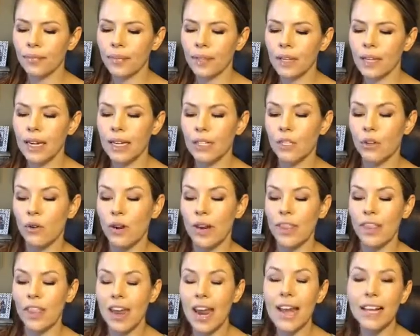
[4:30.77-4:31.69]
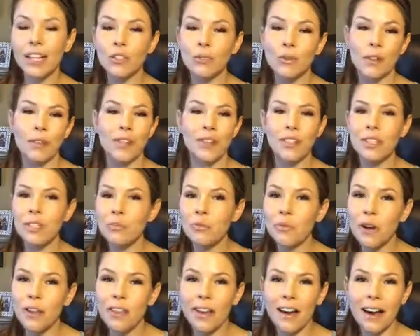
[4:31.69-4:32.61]
Okay, so the next one, this is
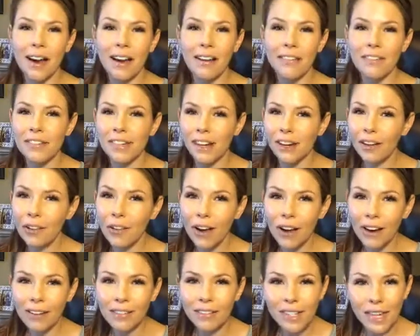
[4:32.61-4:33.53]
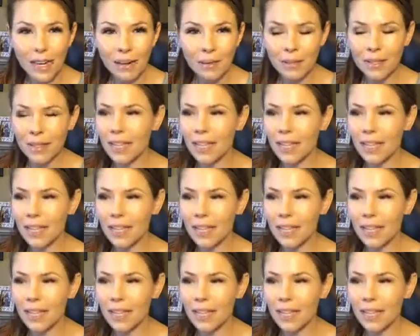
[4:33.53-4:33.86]
one that I've done a lot of times,